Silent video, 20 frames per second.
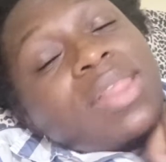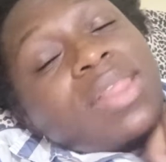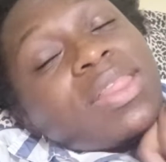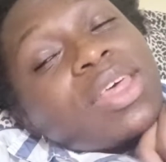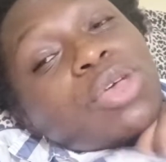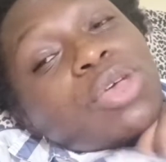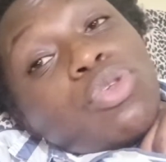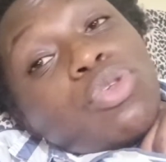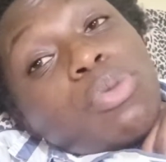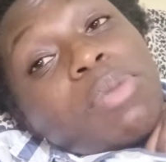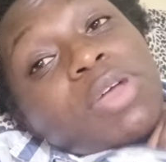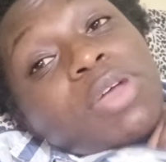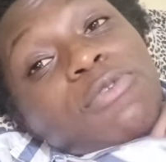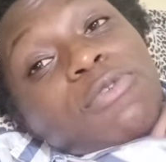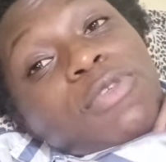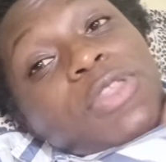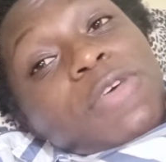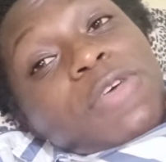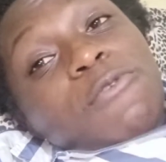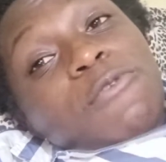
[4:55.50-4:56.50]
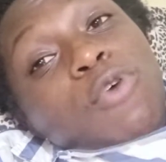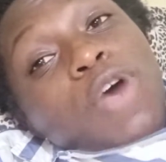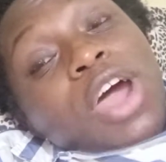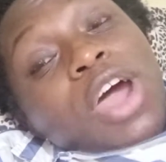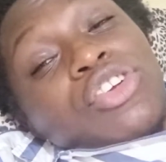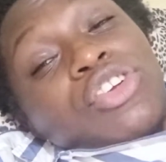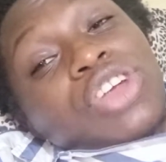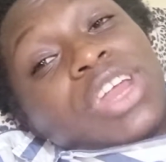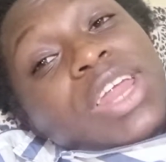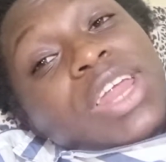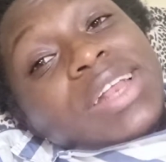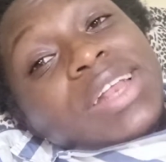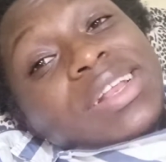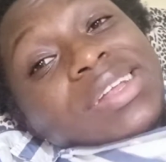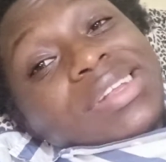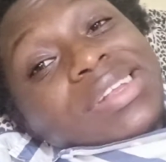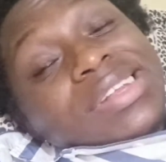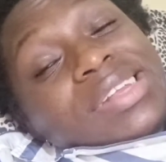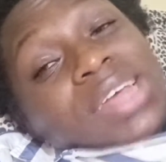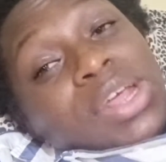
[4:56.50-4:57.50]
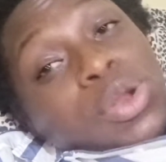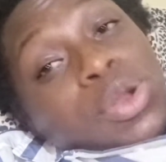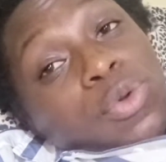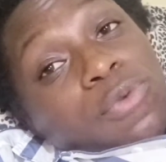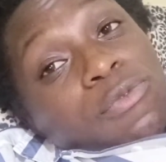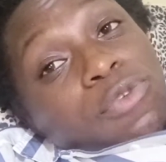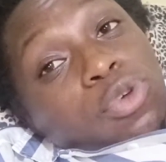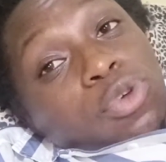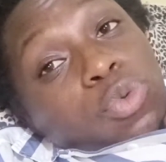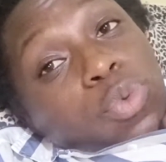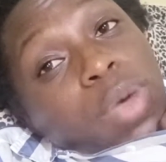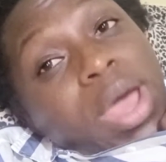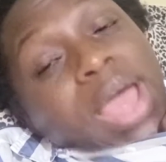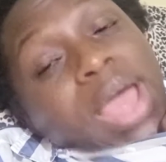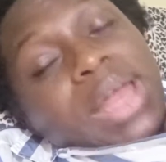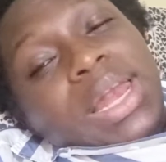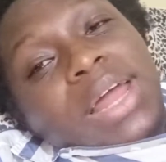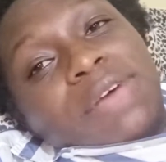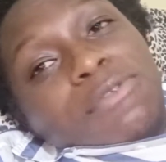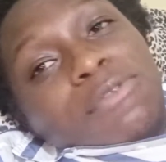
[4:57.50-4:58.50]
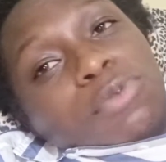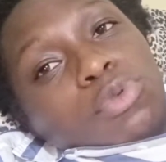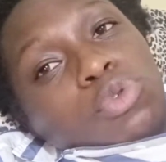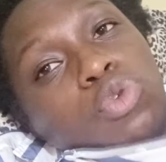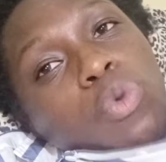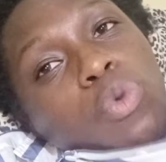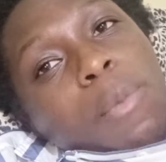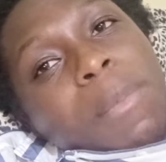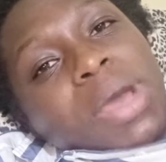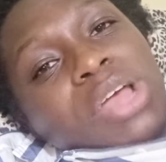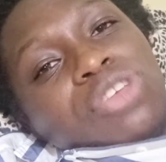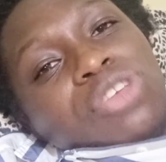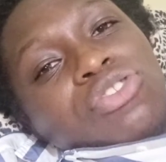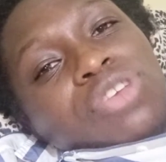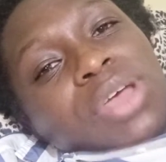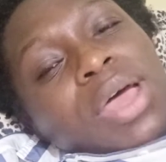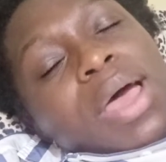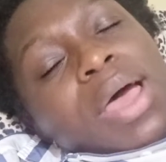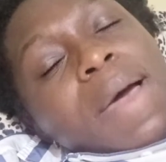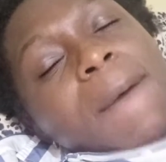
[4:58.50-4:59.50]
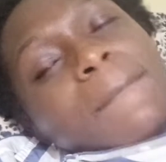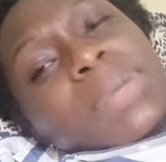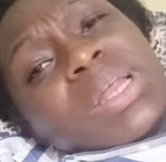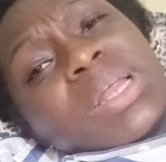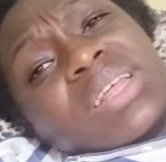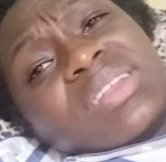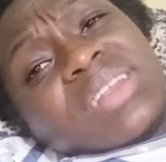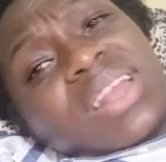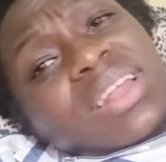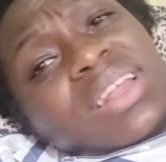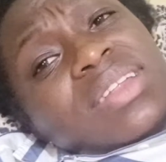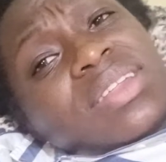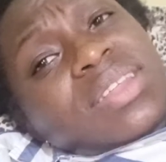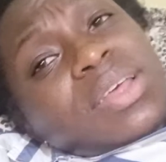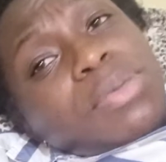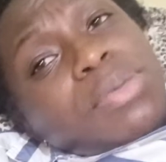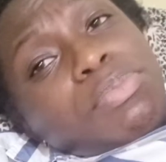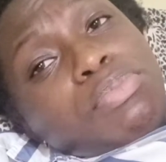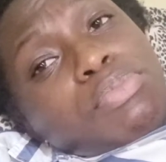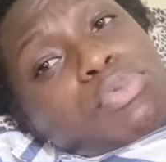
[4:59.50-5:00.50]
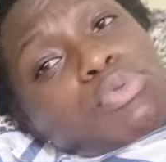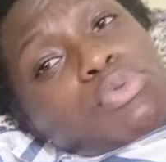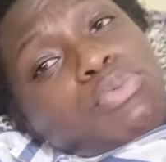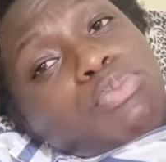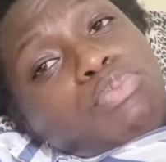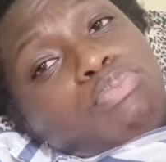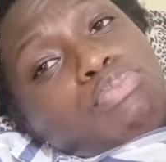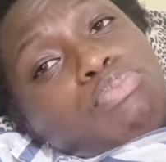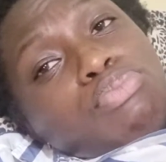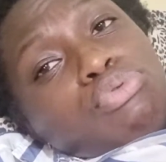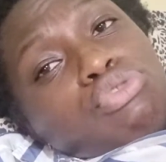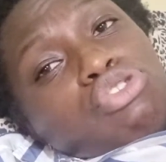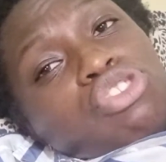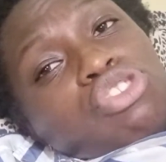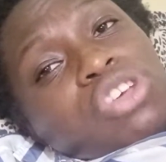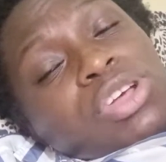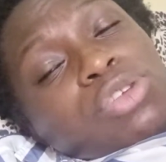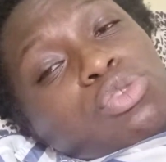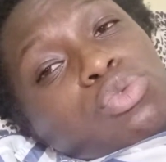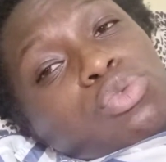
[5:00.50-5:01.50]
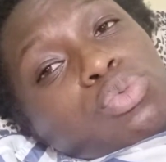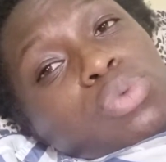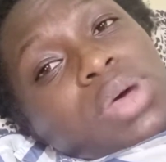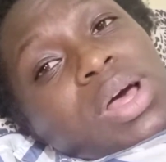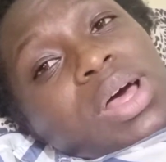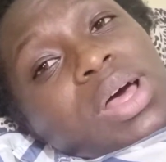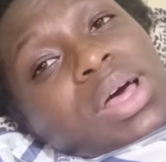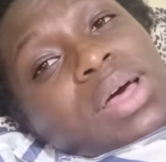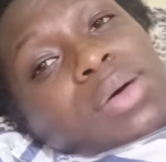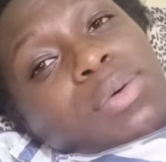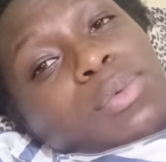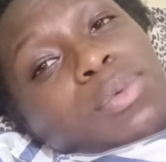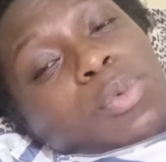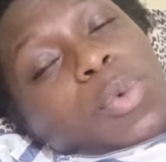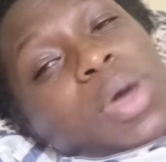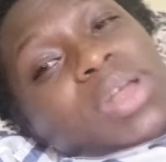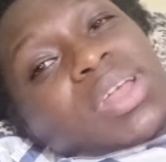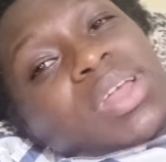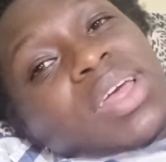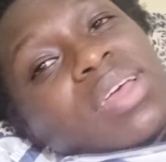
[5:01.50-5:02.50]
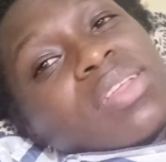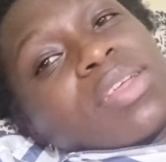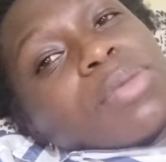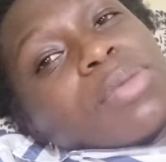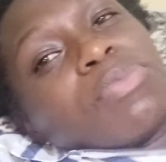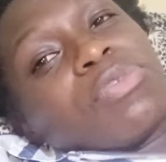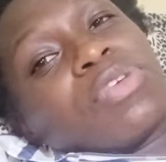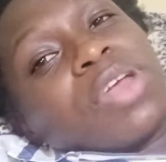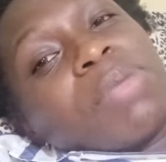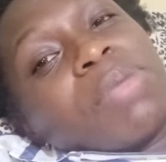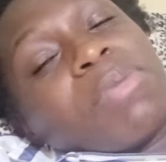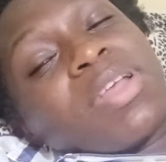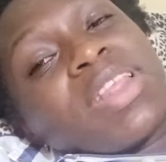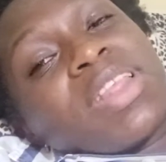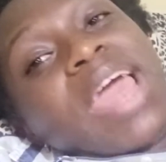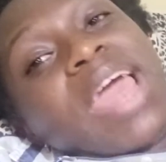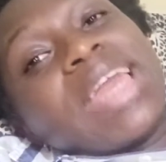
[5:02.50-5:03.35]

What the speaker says: Thank you so much for the 410 of you. I love you so much. Please let's keep mo pushing to 1K subscribers.